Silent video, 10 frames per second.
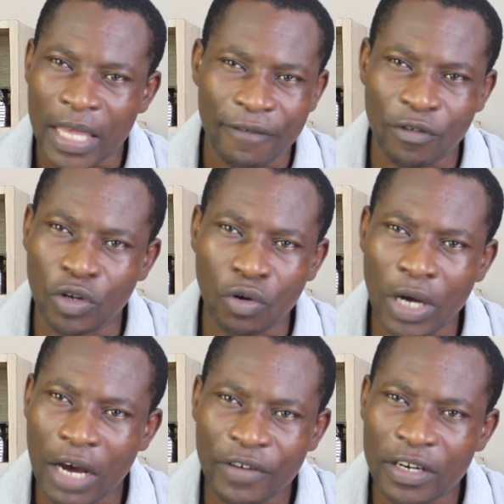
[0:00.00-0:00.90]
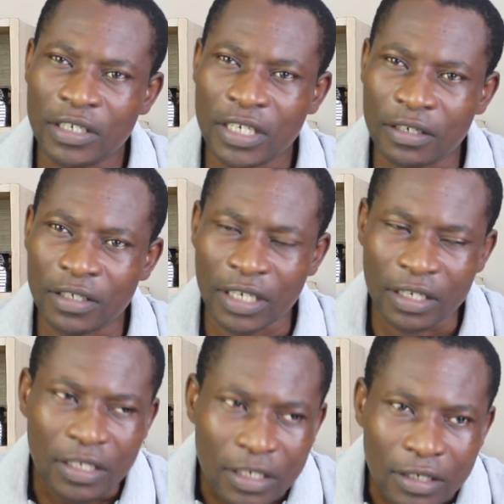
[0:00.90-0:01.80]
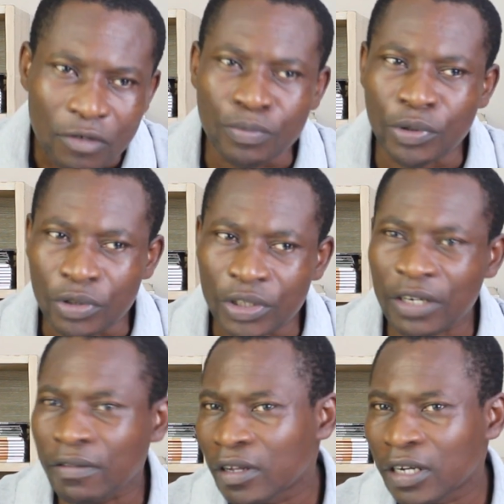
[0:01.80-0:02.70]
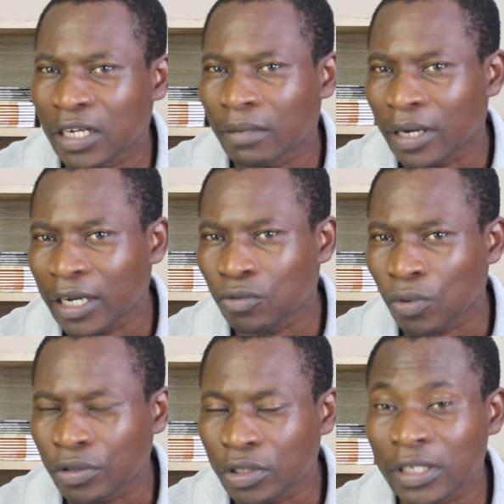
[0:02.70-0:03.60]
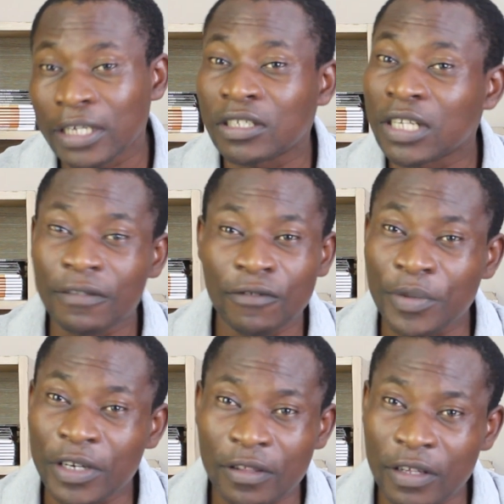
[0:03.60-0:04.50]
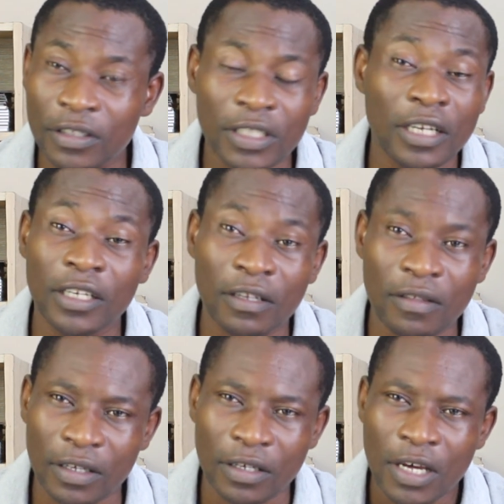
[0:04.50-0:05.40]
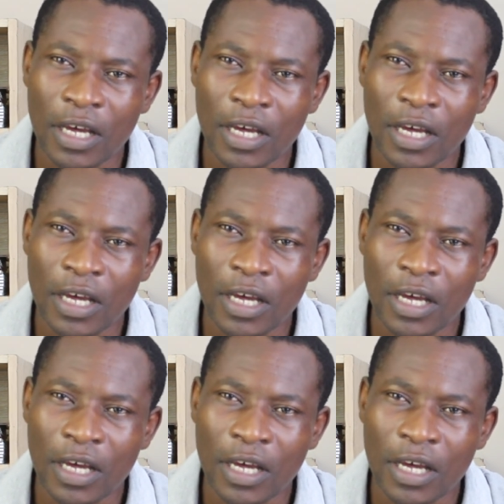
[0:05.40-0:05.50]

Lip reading: If you don't have any skill set to produce anything that the market wants, then start from anything, sell anything.